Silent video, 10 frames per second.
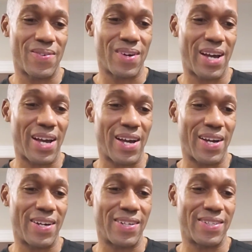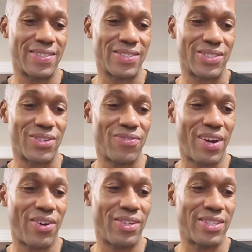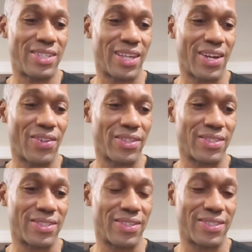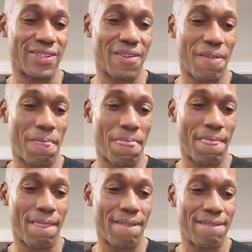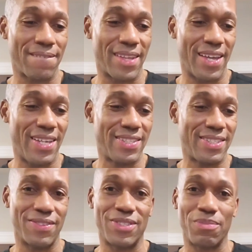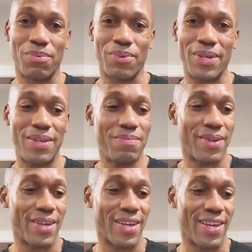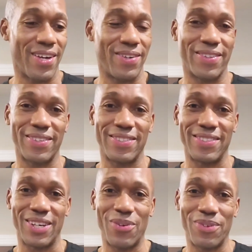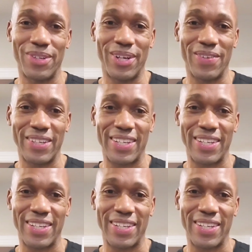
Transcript: Wow. Certified holistic health consultant. The essence of Supreme Health. Self-love.